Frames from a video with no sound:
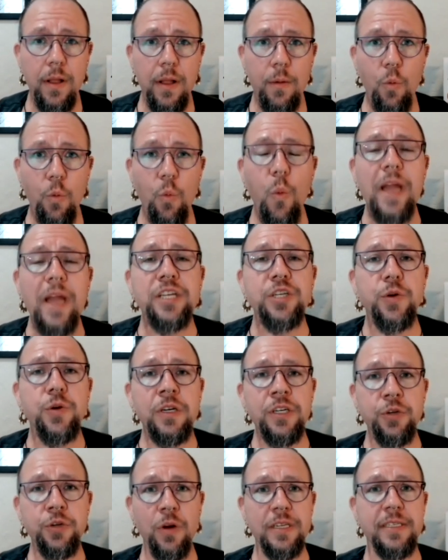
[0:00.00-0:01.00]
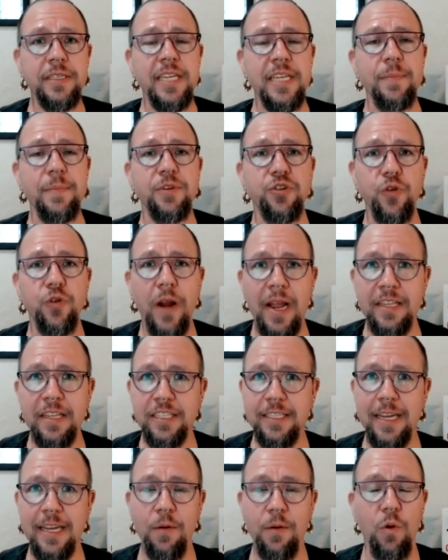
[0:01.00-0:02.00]
went into a deep trance
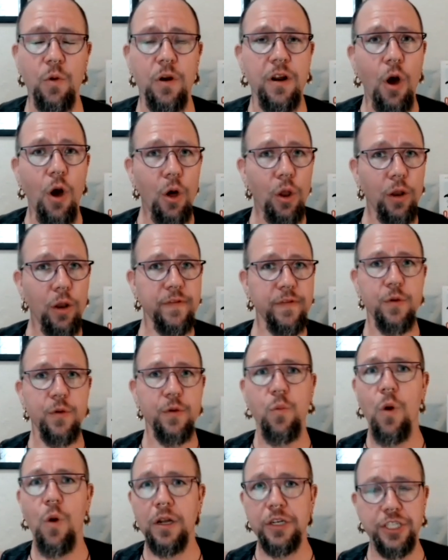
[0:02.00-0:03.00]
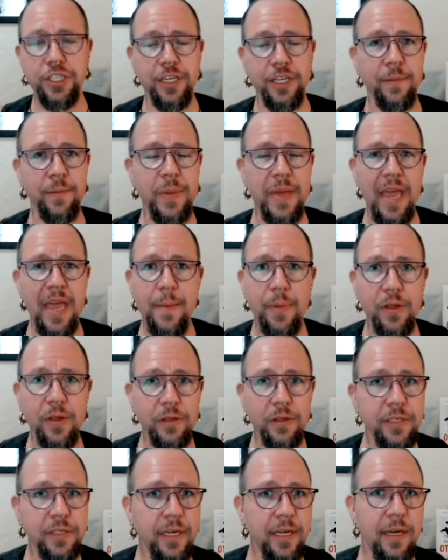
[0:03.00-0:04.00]
state where all of you want to be
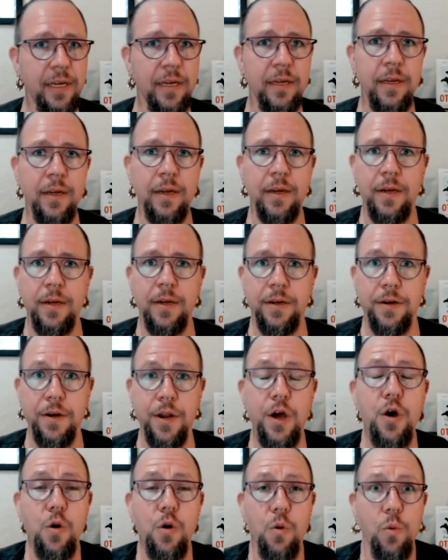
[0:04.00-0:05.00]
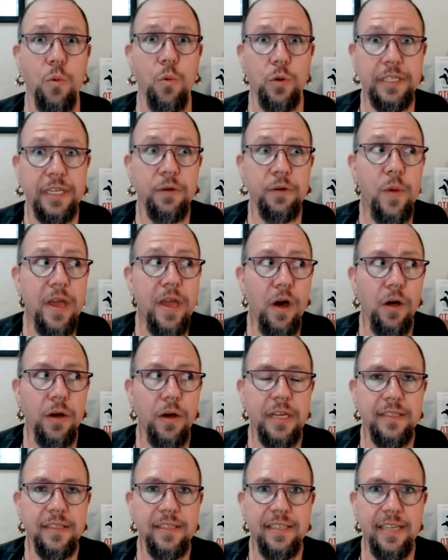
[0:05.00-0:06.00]
able to know: Did we all
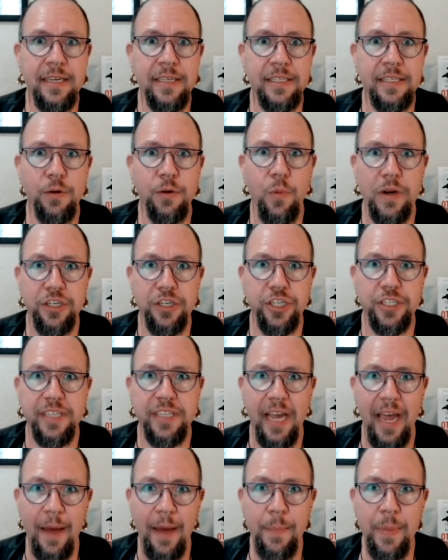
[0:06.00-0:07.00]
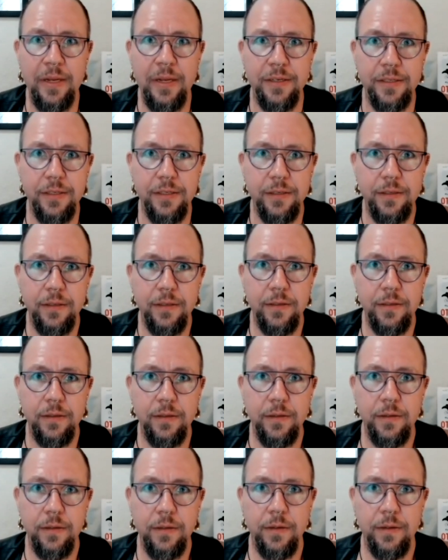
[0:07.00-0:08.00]
consent to what just happened?
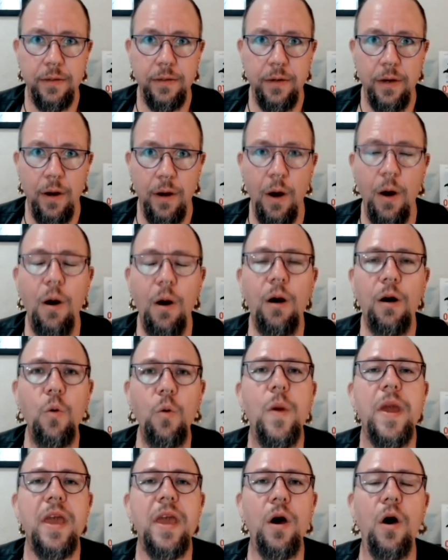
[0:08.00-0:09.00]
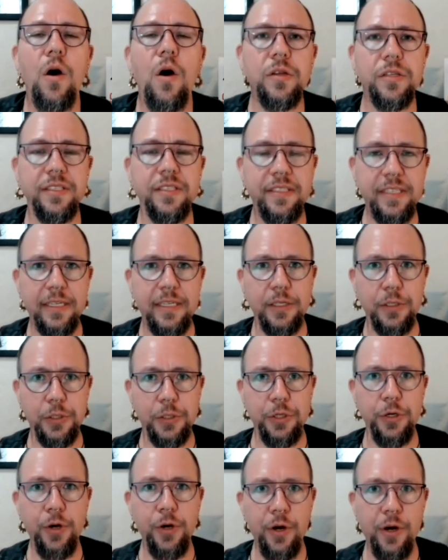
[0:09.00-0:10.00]
Are we all still
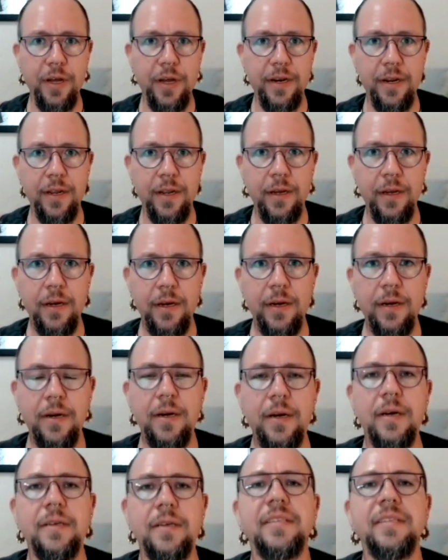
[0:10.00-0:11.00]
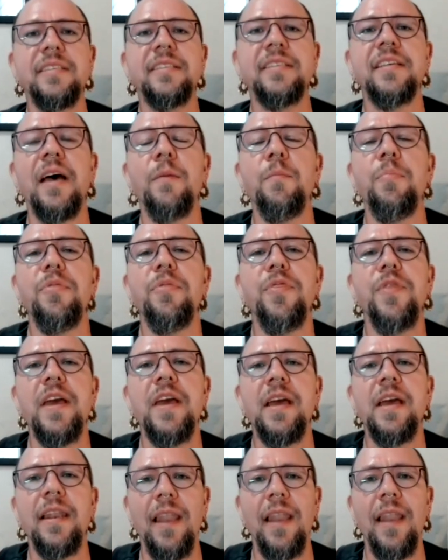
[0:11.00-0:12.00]
good?
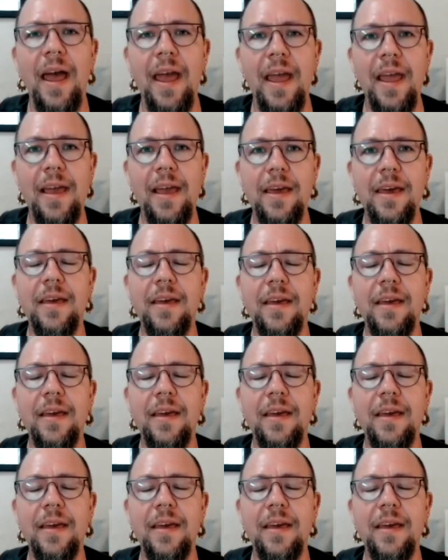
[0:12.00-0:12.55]
Something like